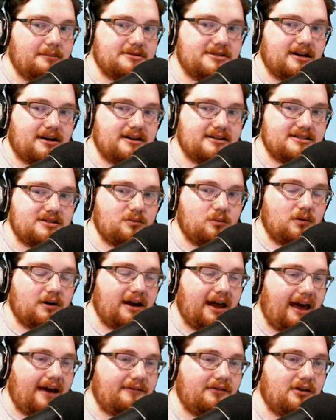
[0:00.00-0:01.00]
Amazons and
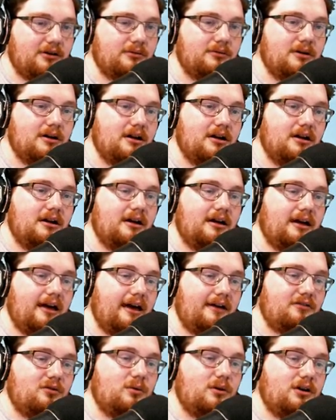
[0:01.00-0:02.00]
what have you.
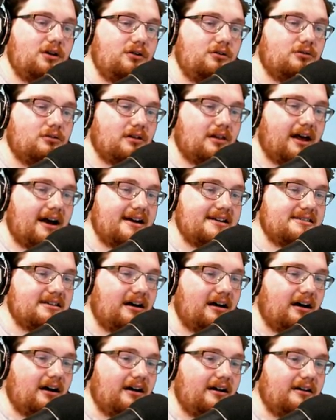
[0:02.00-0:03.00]
Everyone who relies
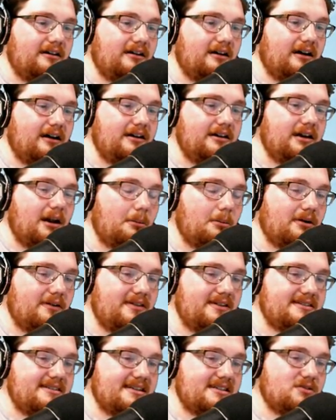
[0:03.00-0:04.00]
on a number
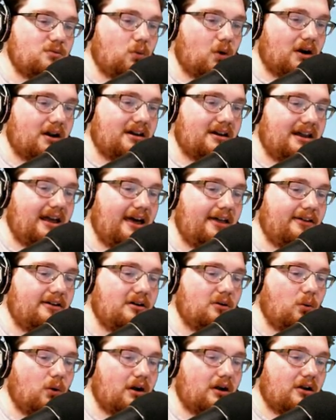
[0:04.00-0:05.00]
of these things working
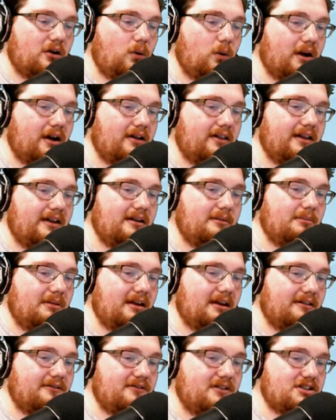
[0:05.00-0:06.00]
together, working quickly,
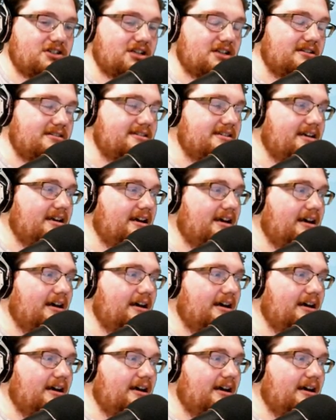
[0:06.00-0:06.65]
being efficient,